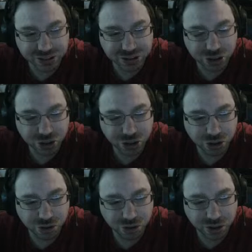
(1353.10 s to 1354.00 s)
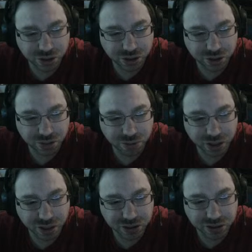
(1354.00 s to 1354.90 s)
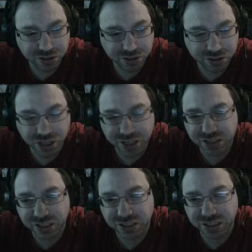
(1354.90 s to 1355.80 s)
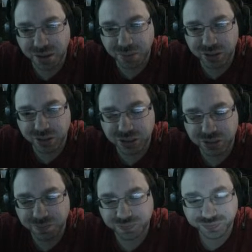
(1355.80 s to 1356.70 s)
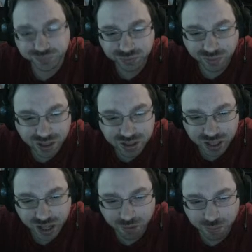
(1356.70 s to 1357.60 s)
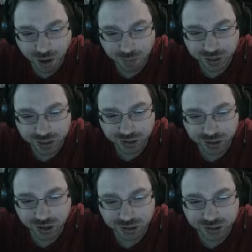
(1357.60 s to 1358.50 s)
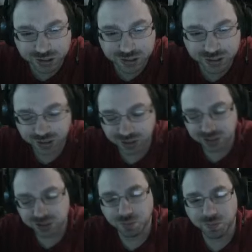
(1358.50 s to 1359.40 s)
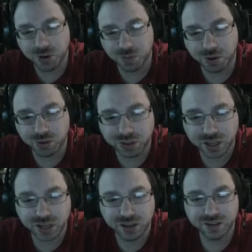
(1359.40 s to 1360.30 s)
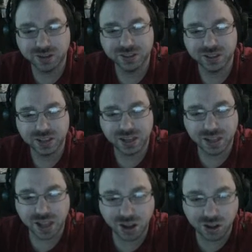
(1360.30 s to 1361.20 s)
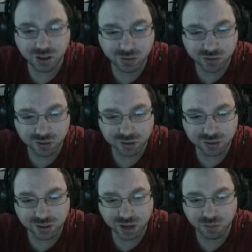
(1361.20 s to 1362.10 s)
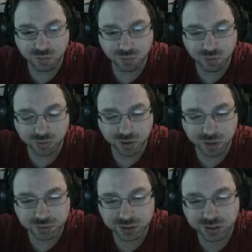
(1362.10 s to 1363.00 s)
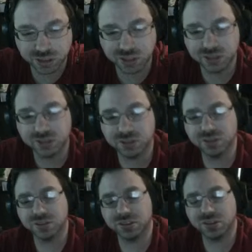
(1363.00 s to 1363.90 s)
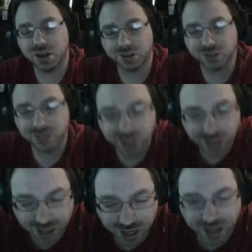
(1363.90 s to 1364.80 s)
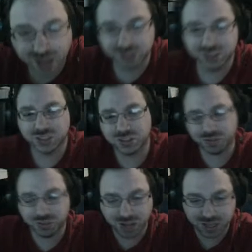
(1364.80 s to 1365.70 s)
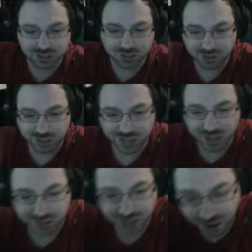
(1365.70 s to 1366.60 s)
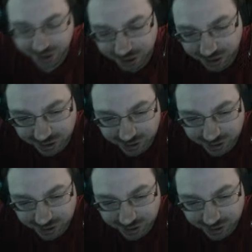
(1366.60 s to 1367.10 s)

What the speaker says: 2 plus, so that's 6 damage. So that'll probably kill the cultist. So they're both dead. And now I move up to the daughter, and I kind of gesture for you guys to hurry down out of the